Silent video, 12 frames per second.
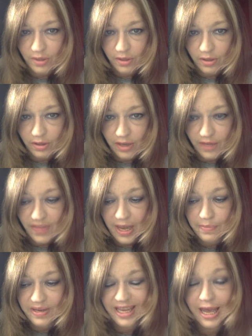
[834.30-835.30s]
Uh, and
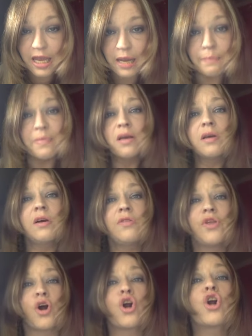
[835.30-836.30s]
they became
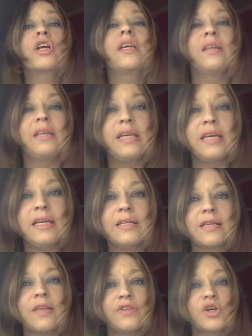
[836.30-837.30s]
the
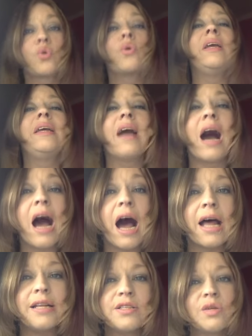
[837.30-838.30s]
Hercules and the Greek
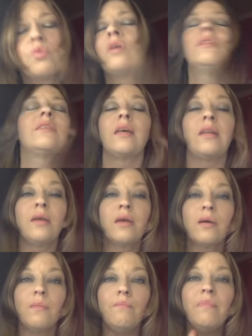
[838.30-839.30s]
gods, the ones that
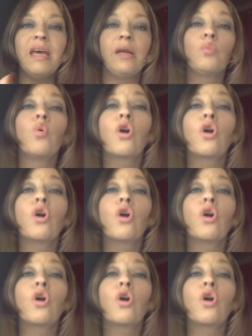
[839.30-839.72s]
men